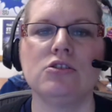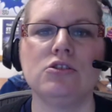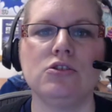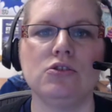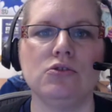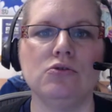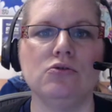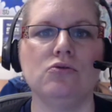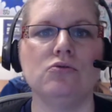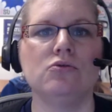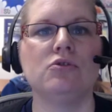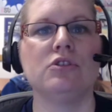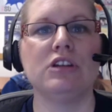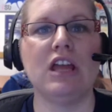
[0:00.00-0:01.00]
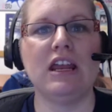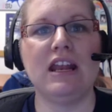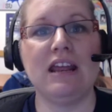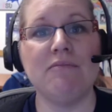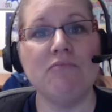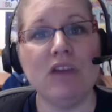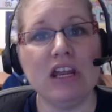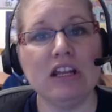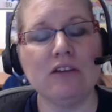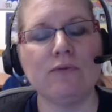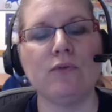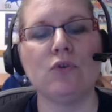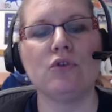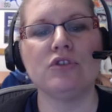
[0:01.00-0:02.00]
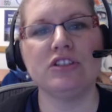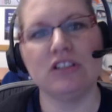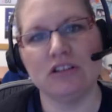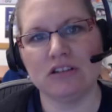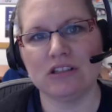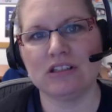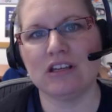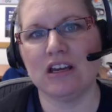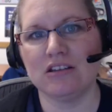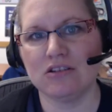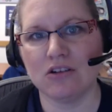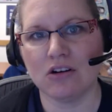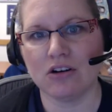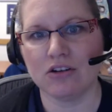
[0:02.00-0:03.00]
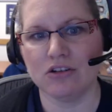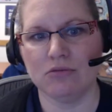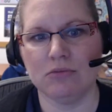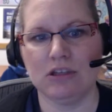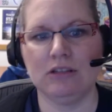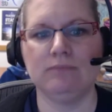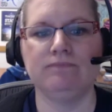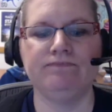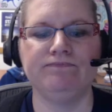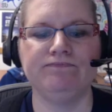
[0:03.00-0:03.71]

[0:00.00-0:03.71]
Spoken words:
to create a meaningful synthesized argument.